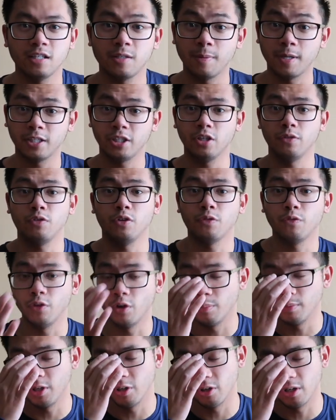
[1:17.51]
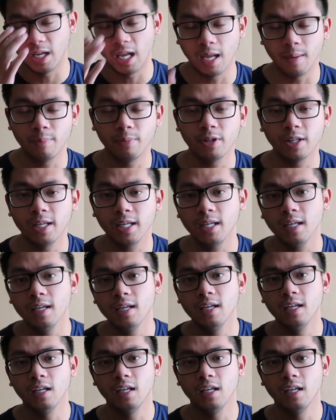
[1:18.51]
especially if you're filming your gameplay.